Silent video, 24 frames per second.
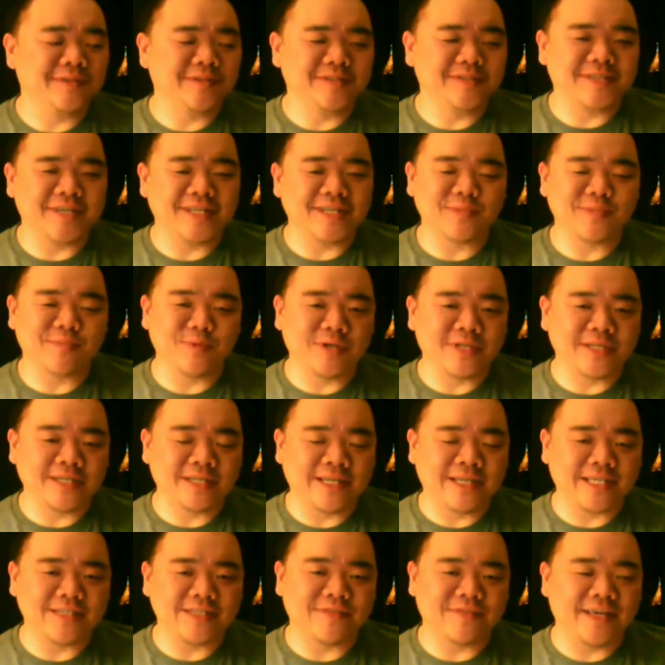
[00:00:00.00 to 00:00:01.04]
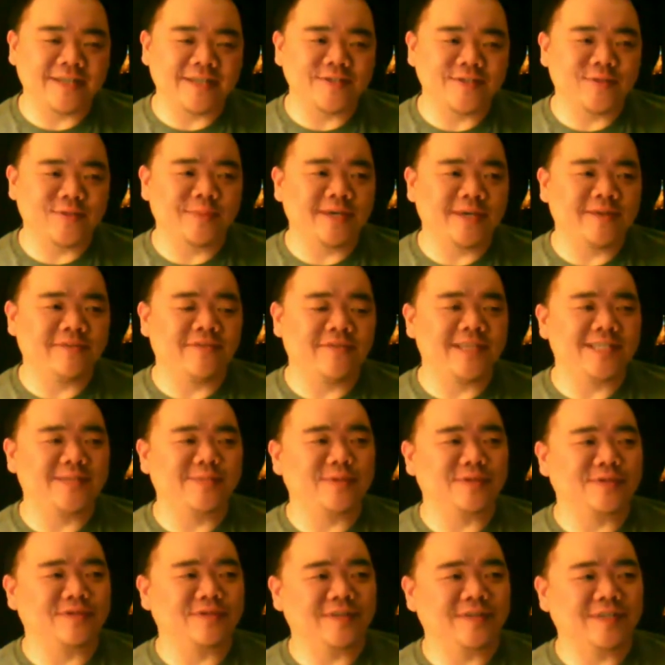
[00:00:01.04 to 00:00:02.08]
desperate Knicks fans on my
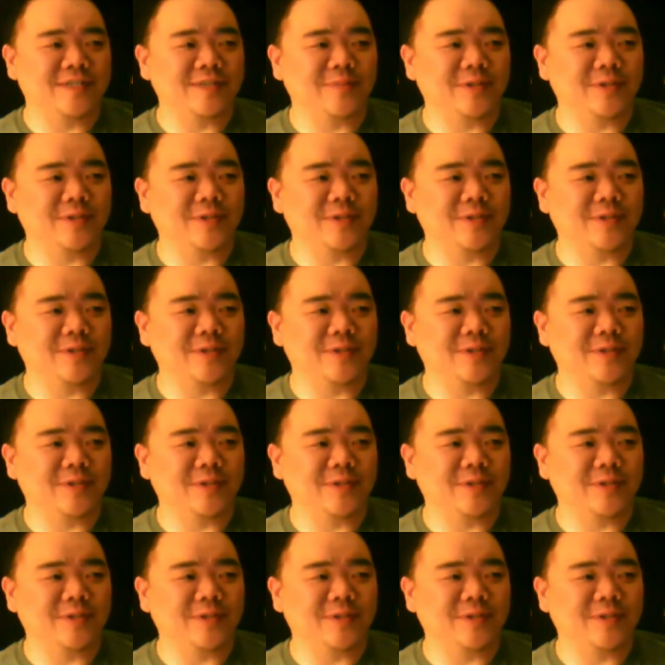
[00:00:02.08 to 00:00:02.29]
Facebook feed.